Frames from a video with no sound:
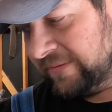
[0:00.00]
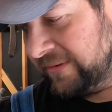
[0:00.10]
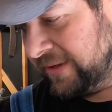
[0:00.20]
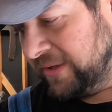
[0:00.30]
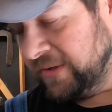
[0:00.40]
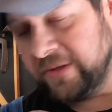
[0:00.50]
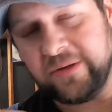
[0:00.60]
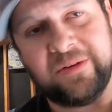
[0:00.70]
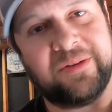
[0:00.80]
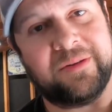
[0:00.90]
forgot you can
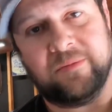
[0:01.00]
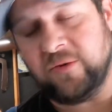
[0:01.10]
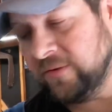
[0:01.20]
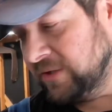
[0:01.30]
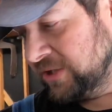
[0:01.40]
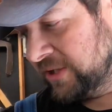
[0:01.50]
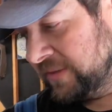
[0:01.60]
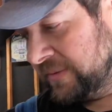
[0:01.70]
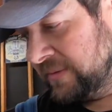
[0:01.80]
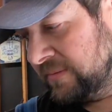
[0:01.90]
turn the voltage
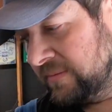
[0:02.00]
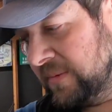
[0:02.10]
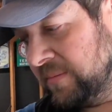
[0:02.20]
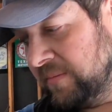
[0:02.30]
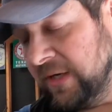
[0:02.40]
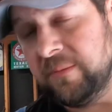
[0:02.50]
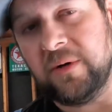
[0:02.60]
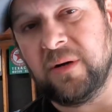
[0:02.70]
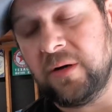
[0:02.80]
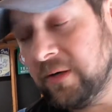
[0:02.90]
up and make it
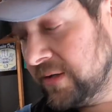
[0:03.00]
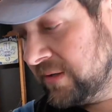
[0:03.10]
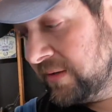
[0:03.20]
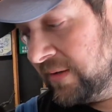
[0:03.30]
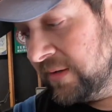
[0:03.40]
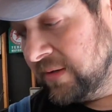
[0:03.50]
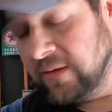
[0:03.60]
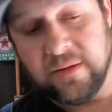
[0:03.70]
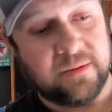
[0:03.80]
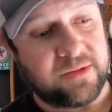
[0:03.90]
burn hotter
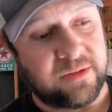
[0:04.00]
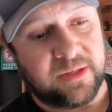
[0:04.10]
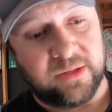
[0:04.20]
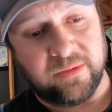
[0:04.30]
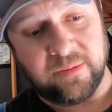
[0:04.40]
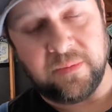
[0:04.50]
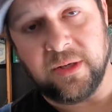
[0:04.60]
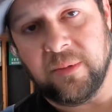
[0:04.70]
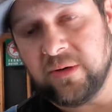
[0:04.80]
so I can get through the big